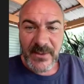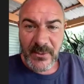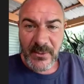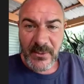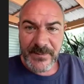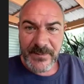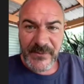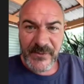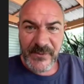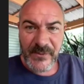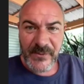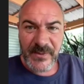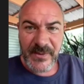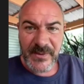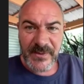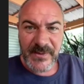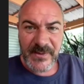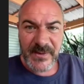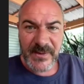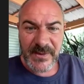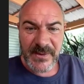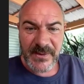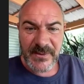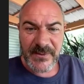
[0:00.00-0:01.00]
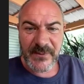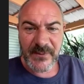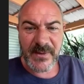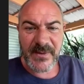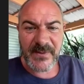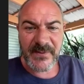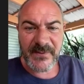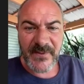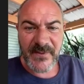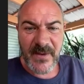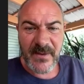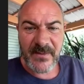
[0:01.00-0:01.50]
opportunity to
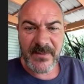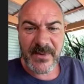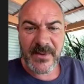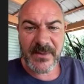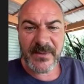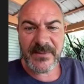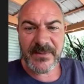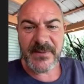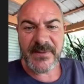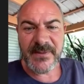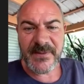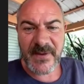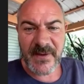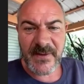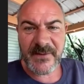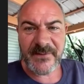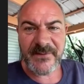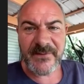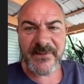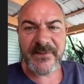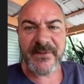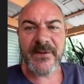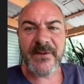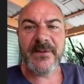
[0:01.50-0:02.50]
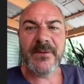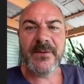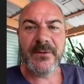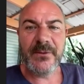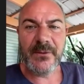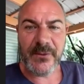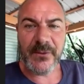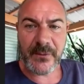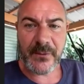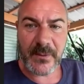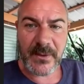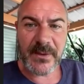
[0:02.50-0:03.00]
examine, test,
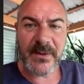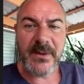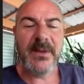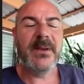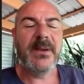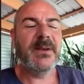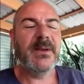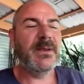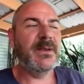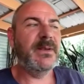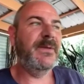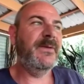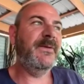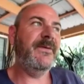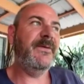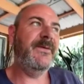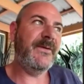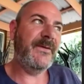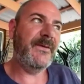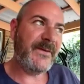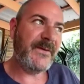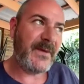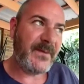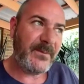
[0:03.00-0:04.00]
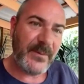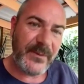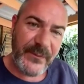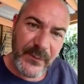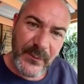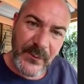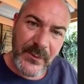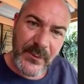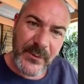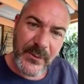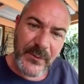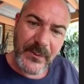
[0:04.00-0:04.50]
do it. And it's the same with
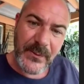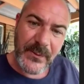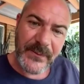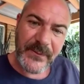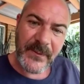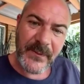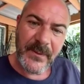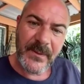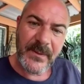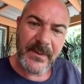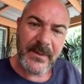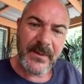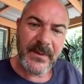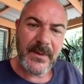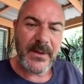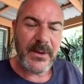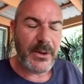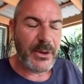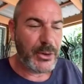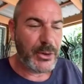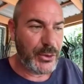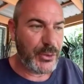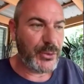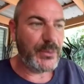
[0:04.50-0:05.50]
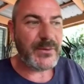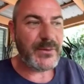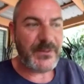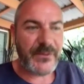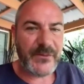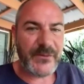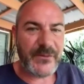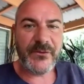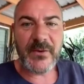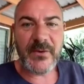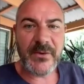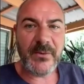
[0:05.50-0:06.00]
your course. Do it
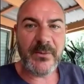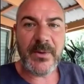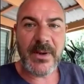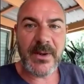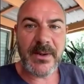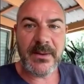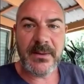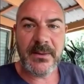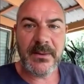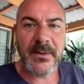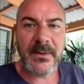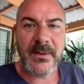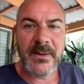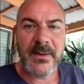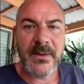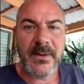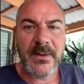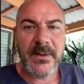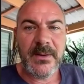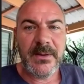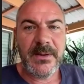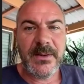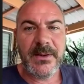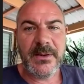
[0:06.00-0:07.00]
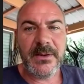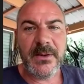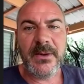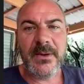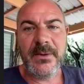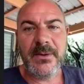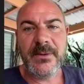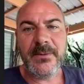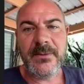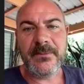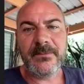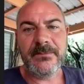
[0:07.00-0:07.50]
straight away. You
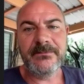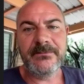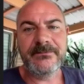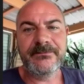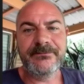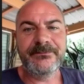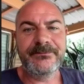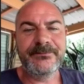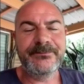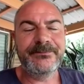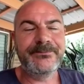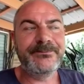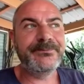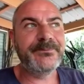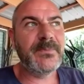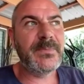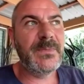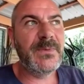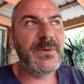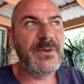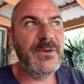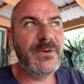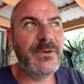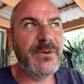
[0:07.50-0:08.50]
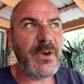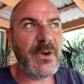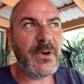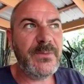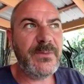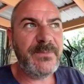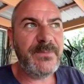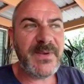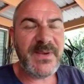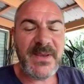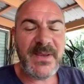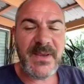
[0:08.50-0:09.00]
know,
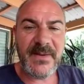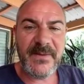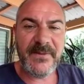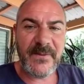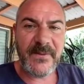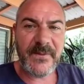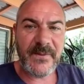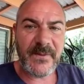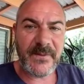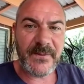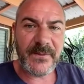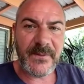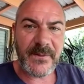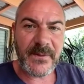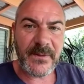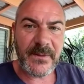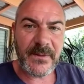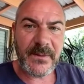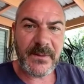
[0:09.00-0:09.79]
don't be hesitant.